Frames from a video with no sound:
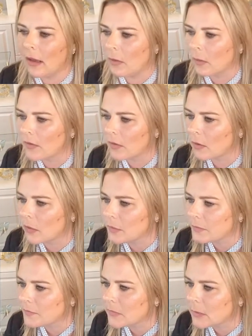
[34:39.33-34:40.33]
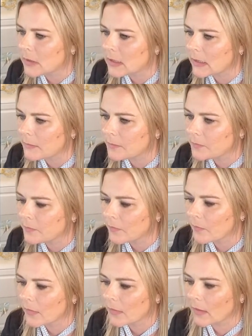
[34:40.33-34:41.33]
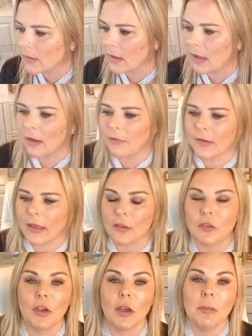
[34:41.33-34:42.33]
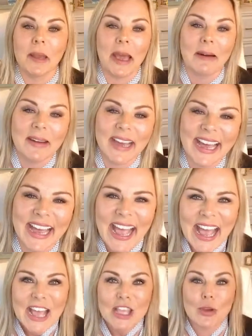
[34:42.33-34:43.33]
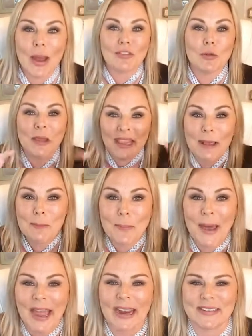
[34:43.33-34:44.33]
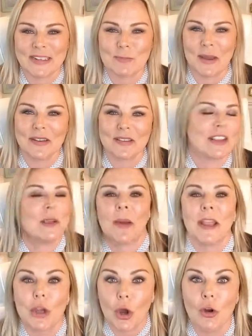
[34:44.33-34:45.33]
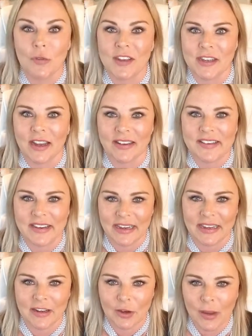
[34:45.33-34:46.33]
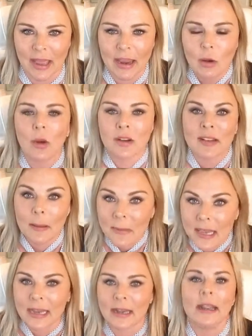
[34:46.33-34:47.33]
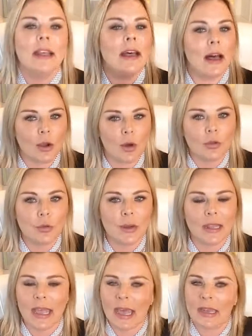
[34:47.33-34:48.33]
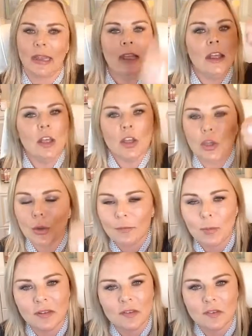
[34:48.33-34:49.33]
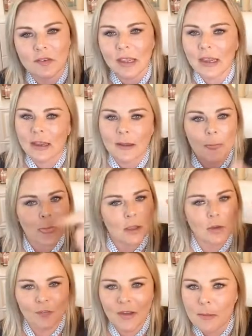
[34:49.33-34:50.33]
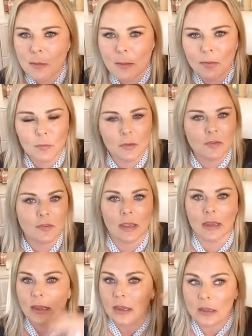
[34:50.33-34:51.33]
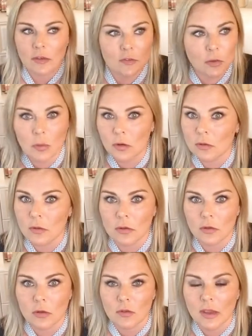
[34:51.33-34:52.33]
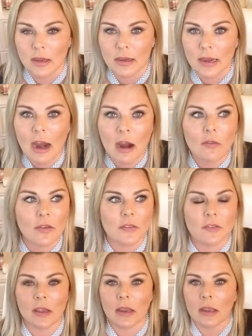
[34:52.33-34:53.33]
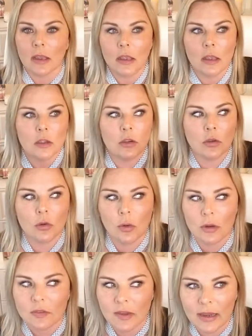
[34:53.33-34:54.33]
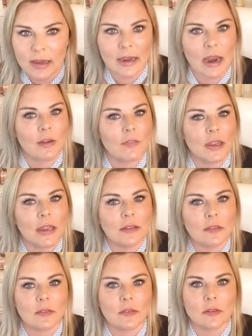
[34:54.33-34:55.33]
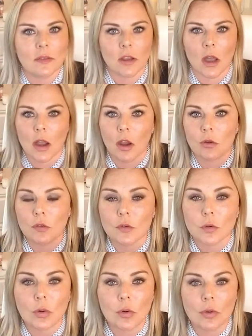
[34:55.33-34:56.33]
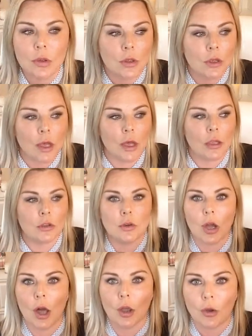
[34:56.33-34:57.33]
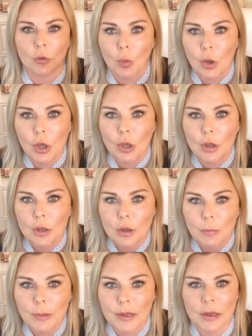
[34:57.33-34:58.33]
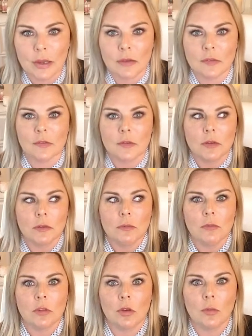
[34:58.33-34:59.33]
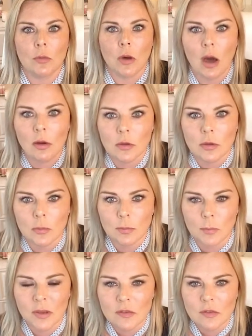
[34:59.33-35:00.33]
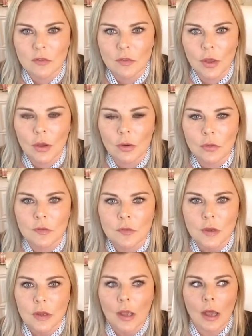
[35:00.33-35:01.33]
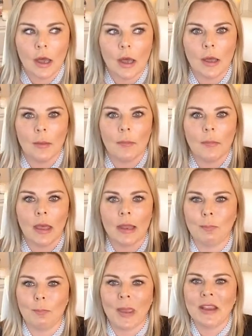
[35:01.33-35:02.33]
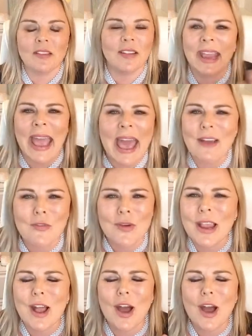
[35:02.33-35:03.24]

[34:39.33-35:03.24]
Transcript: what's it called? Let me see. I forget the term now. You have to be impacted basically by COVID-19, okay? What does that mean? I'll go through it again. You have been sick, your family member's been sick, someone you're taking care of is sick, you are taking care of kids that can't go to school, you can't go to work because your business is closed, and basically every